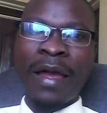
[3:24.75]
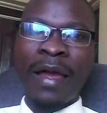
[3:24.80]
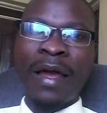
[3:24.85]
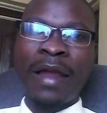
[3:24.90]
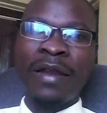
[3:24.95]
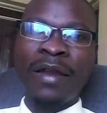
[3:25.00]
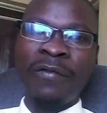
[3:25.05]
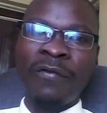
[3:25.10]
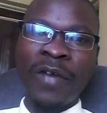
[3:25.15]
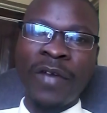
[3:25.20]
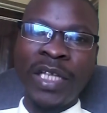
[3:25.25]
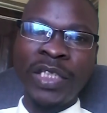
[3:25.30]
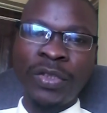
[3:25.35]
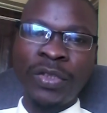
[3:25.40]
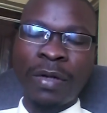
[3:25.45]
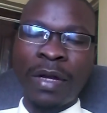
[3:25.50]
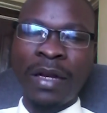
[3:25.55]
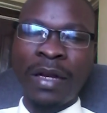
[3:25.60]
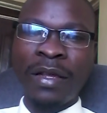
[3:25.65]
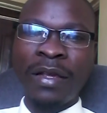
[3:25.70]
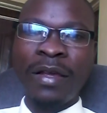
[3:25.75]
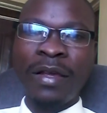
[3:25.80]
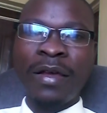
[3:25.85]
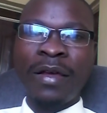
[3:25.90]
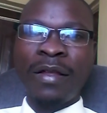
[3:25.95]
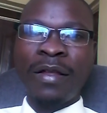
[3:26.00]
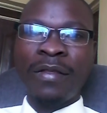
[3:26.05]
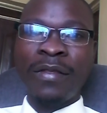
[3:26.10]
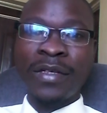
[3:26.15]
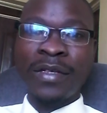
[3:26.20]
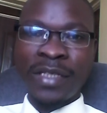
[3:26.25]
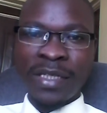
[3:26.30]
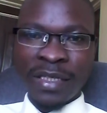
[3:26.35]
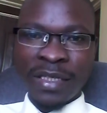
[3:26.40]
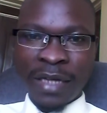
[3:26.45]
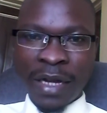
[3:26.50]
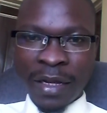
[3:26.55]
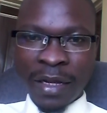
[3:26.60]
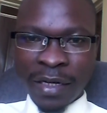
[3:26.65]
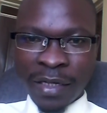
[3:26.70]
And eventually, this
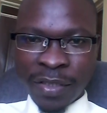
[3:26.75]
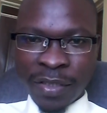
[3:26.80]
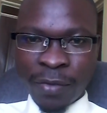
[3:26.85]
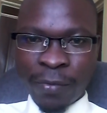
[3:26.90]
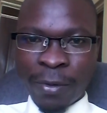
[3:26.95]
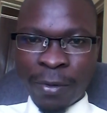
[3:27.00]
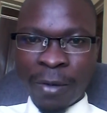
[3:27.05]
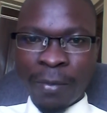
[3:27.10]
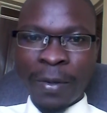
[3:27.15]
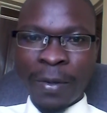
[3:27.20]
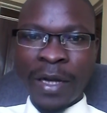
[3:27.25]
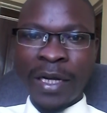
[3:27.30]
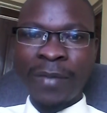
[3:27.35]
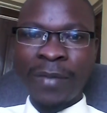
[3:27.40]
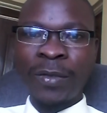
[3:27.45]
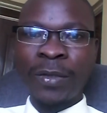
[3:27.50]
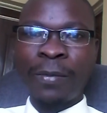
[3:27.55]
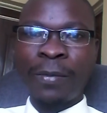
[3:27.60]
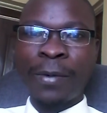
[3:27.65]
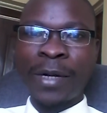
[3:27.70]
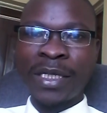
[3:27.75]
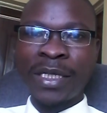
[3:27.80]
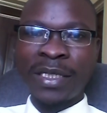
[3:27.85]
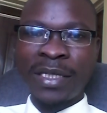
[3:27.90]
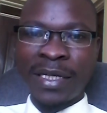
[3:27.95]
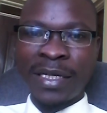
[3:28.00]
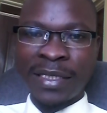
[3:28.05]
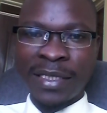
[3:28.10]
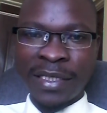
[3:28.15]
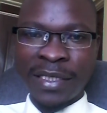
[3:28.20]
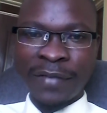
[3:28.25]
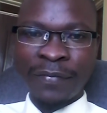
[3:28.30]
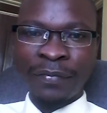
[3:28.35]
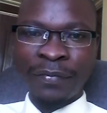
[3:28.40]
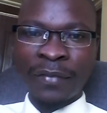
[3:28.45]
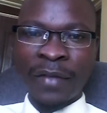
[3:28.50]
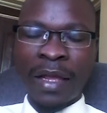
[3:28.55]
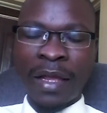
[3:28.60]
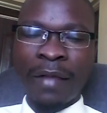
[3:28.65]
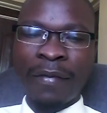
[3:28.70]
is likely to propel him to presidency.
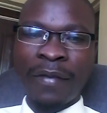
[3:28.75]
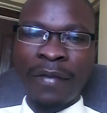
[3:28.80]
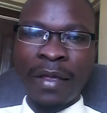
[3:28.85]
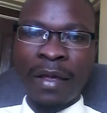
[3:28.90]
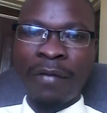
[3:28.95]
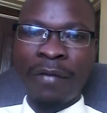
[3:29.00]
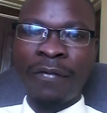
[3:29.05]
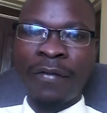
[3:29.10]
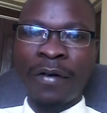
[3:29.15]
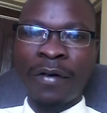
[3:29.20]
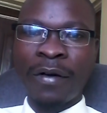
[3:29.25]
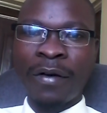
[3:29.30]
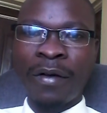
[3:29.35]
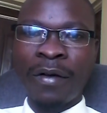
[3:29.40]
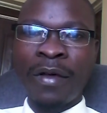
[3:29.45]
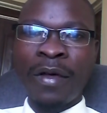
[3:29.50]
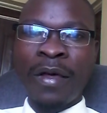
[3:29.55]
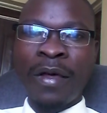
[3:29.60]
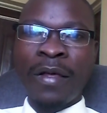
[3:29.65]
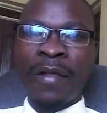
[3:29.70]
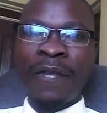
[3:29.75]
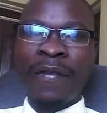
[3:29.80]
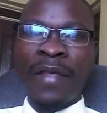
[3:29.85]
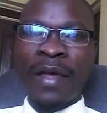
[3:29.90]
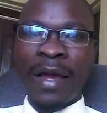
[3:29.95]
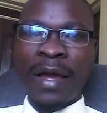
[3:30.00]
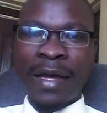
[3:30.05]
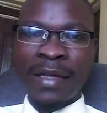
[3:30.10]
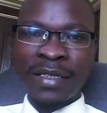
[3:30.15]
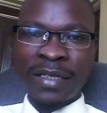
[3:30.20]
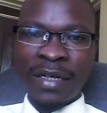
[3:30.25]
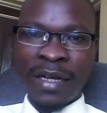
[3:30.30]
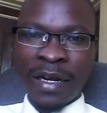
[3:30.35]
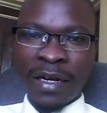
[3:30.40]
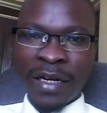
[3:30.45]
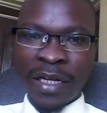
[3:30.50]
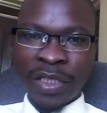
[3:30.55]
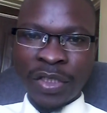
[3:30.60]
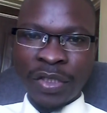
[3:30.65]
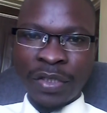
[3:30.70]
And therefore, the
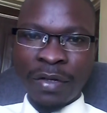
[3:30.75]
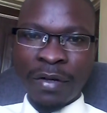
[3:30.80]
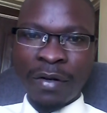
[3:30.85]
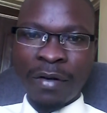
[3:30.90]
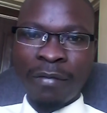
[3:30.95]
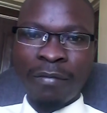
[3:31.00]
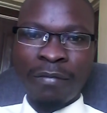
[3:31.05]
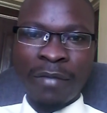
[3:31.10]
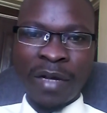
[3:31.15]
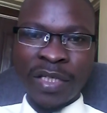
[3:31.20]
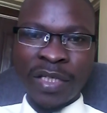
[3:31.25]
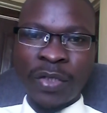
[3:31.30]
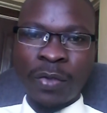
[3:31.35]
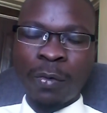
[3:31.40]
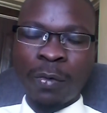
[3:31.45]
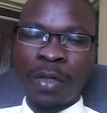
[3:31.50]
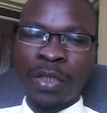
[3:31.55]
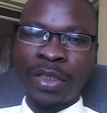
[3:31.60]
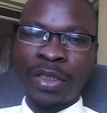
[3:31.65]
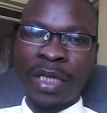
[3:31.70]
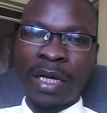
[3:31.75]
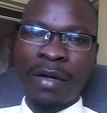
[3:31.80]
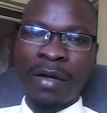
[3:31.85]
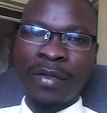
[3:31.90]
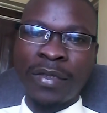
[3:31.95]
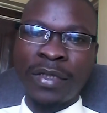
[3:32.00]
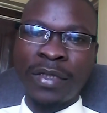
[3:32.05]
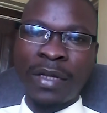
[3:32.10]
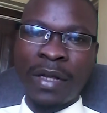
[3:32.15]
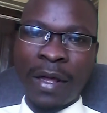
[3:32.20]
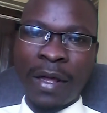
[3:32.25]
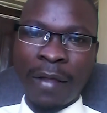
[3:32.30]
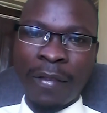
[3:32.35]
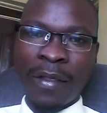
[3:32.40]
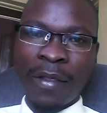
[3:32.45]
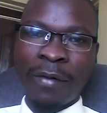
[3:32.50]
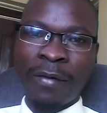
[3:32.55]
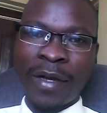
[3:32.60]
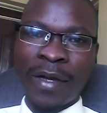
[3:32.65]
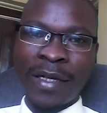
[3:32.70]
hustler nation must watch out.
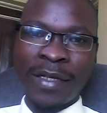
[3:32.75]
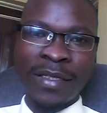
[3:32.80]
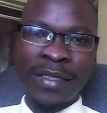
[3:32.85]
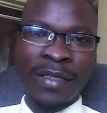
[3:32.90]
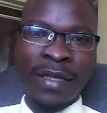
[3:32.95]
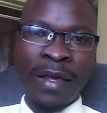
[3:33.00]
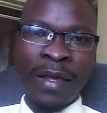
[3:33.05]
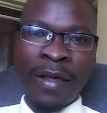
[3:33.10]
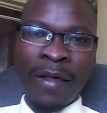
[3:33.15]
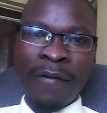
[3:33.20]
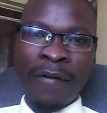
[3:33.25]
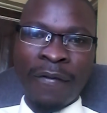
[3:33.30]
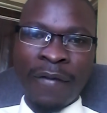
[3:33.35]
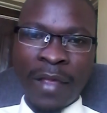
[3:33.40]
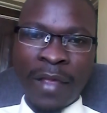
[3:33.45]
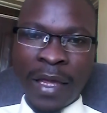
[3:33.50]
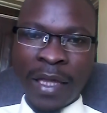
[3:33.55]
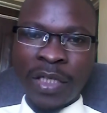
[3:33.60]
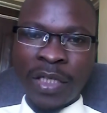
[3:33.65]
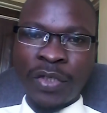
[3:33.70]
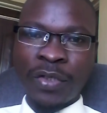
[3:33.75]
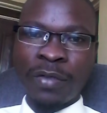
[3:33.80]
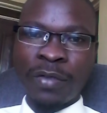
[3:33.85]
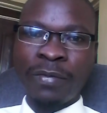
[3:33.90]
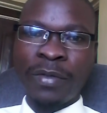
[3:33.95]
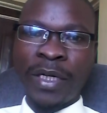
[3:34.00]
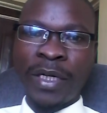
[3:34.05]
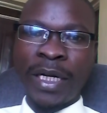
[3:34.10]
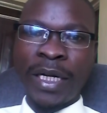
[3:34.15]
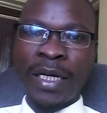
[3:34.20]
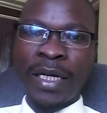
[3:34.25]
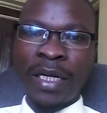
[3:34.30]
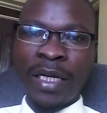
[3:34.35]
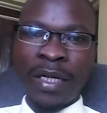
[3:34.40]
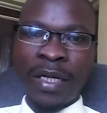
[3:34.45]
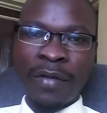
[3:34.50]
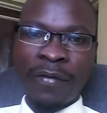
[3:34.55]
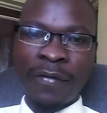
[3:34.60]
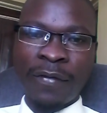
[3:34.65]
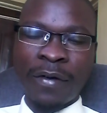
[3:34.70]
Otherwise, they should be
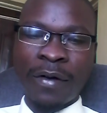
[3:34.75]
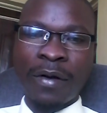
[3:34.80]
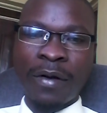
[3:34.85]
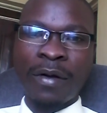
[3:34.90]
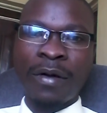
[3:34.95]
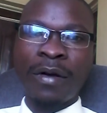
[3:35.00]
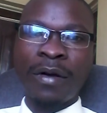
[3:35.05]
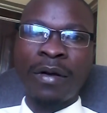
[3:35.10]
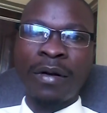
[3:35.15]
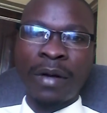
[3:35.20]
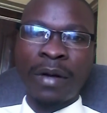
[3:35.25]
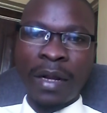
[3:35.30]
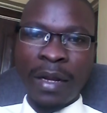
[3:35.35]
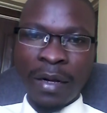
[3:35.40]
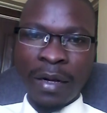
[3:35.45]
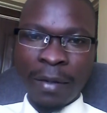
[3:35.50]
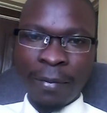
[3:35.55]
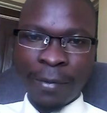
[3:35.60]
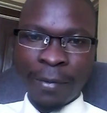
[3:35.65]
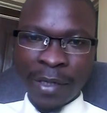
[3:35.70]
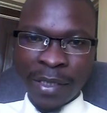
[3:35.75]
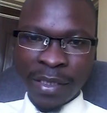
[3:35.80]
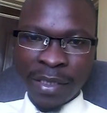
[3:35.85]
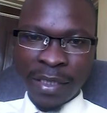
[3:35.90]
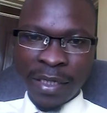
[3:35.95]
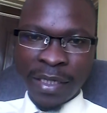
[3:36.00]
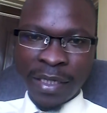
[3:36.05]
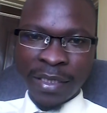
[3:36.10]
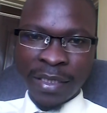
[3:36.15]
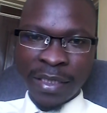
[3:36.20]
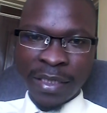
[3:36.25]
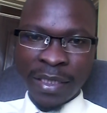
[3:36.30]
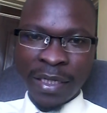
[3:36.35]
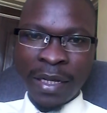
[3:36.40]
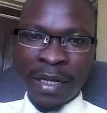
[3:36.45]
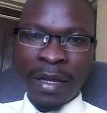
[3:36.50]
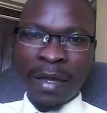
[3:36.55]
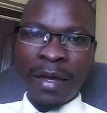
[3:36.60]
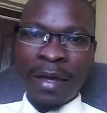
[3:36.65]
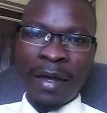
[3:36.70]
ready for Raila presidency.
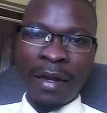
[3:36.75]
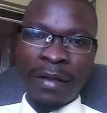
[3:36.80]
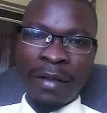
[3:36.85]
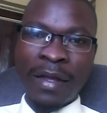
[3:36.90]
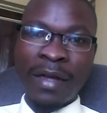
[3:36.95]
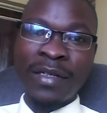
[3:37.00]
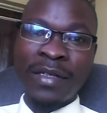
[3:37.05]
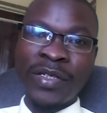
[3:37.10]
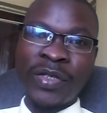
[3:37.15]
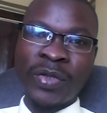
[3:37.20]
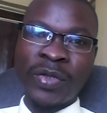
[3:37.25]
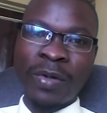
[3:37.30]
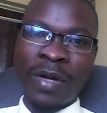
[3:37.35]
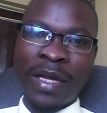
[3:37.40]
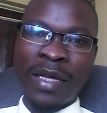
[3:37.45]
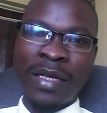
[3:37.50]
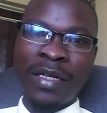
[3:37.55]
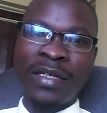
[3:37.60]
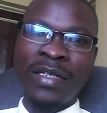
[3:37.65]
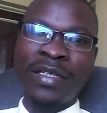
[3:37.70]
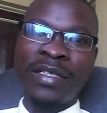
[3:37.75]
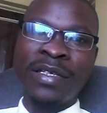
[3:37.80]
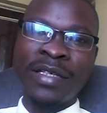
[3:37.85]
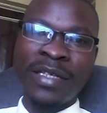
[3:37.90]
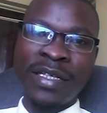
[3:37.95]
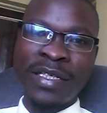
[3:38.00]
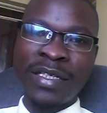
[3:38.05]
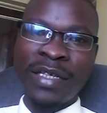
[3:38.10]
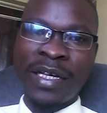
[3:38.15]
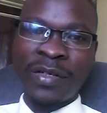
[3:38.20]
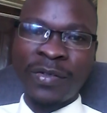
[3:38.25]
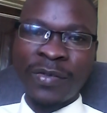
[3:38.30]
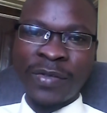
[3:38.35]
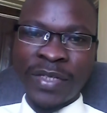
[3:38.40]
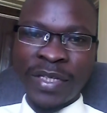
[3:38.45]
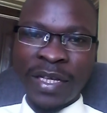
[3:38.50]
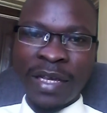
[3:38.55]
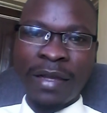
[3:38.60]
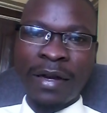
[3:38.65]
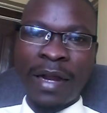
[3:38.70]
And that is why it is easier to
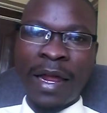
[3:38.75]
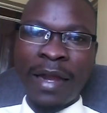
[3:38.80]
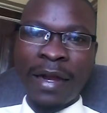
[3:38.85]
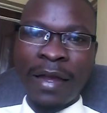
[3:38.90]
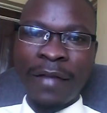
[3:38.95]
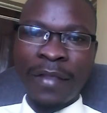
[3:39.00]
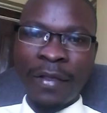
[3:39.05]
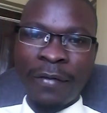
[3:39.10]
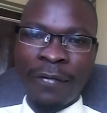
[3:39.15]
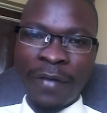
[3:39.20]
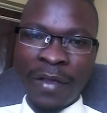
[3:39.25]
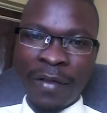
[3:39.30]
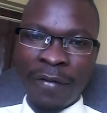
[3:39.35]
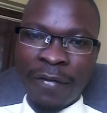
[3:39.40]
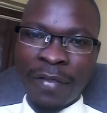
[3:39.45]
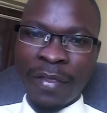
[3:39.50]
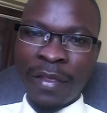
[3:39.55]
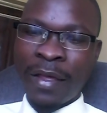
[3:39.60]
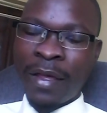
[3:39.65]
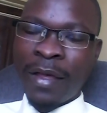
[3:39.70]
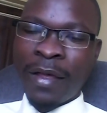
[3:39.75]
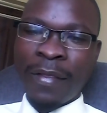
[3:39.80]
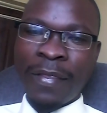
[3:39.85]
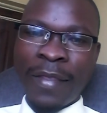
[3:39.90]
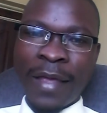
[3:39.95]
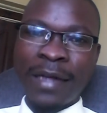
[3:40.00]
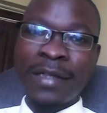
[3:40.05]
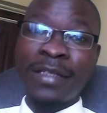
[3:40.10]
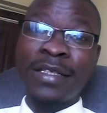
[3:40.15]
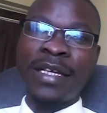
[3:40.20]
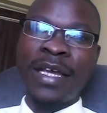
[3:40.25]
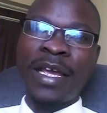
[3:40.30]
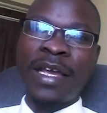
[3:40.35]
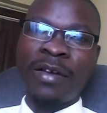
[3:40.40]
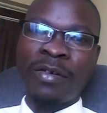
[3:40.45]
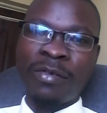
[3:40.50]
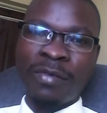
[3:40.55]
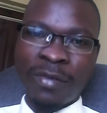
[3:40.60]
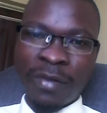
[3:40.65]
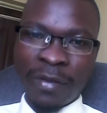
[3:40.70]
say Raila the fifth than
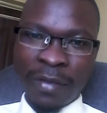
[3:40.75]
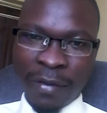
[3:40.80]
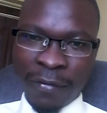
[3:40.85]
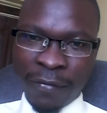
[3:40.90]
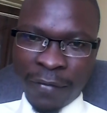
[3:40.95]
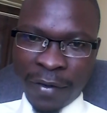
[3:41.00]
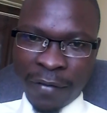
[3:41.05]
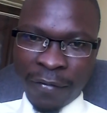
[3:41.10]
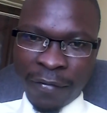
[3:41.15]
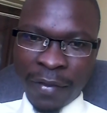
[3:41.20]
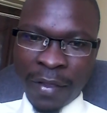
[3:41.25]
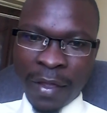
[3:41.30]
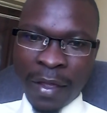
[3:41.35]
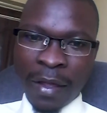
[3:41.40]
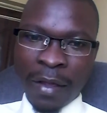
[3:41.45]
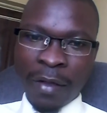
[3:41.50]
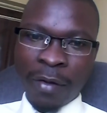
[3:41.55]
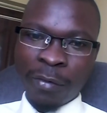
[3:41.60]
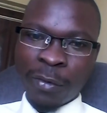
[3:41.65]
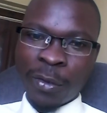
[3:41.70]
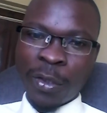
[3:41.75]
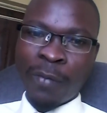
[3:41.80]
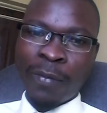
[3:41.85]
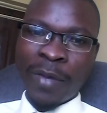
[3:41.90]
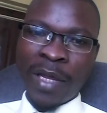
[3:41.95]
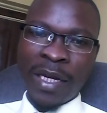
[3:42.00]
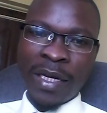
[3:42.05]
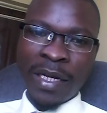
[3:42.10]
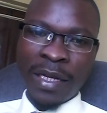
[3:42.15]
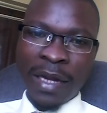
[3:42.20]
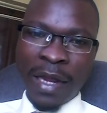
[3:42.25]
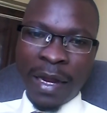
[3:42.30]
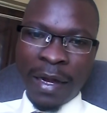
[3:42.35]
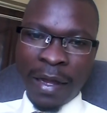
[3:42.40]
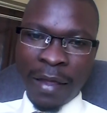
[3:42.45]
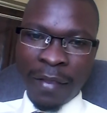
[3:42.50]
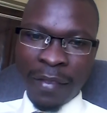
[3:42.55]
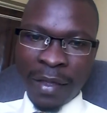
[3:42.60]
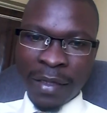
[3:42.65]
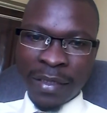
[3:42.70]
saying Ruto the fifth. Ruto may need
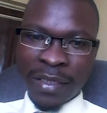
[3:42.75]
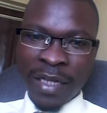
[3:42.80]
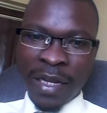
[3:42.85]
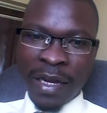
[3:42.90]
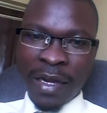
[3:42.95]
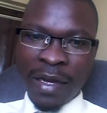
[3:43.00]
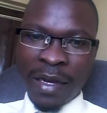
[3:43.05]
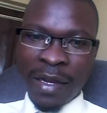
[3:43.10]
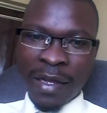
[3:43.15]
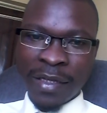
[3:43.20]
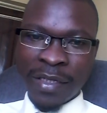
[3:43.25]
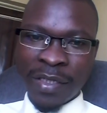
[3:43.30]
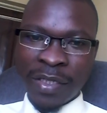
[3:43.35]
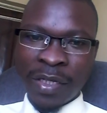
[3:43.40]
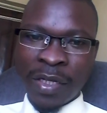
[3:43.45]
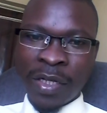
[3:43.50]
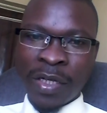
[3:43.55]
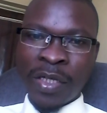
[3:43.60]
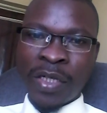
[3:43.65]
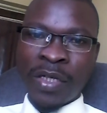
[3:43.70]
another 10 years